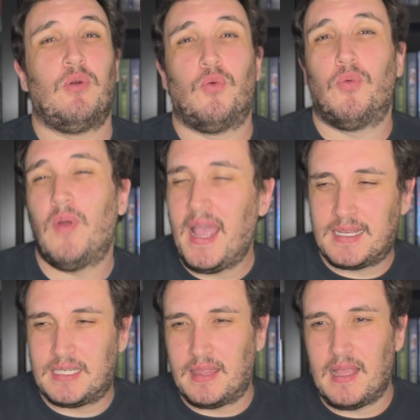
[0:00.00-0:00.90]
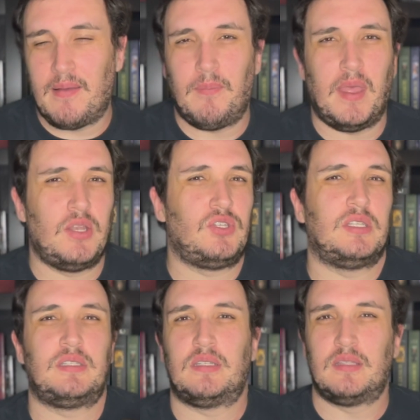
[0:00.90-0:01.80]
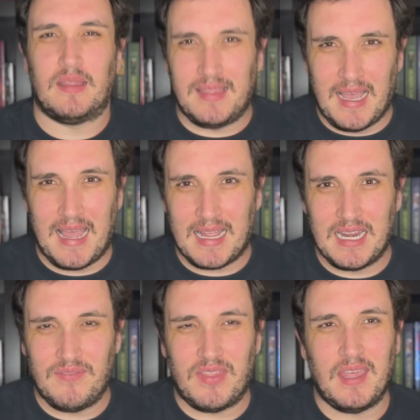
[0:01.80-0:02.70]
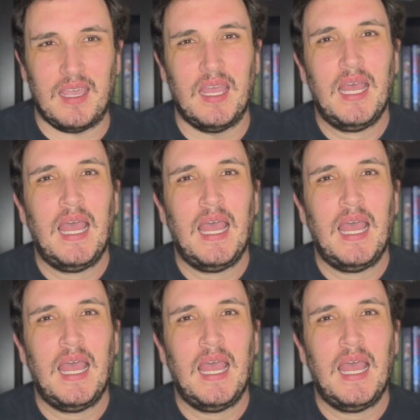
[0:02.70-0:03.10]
wrecked them and just that kind of thing.